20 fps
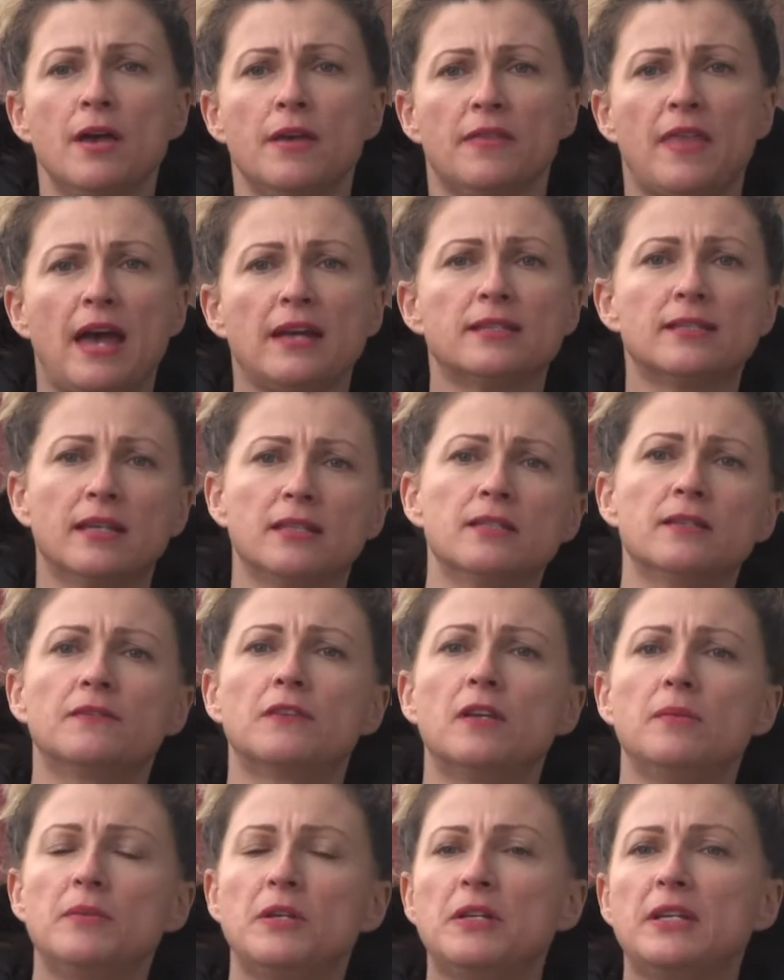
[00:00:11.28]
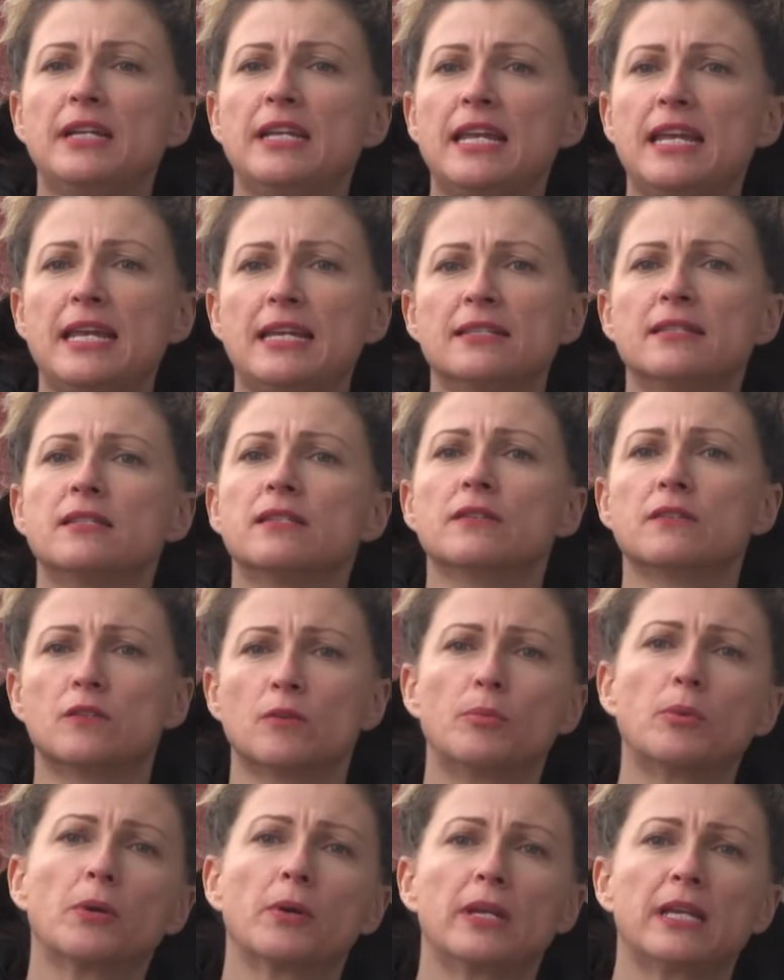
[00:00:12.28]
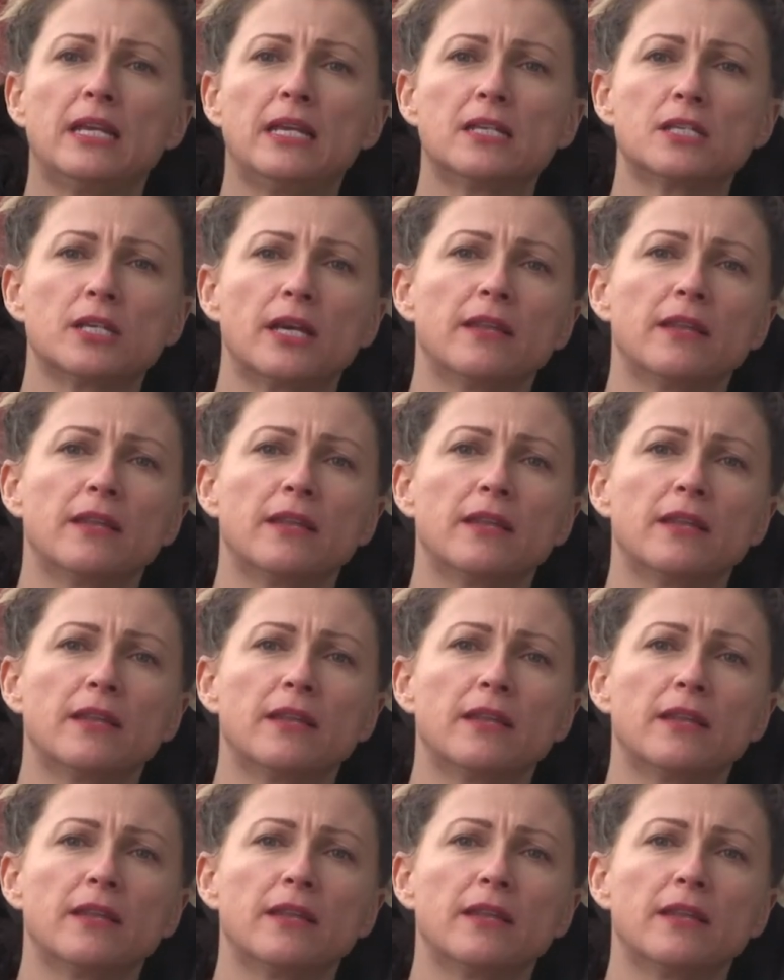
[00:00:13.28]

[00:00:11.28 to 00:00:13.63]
that sense of community and still supporting each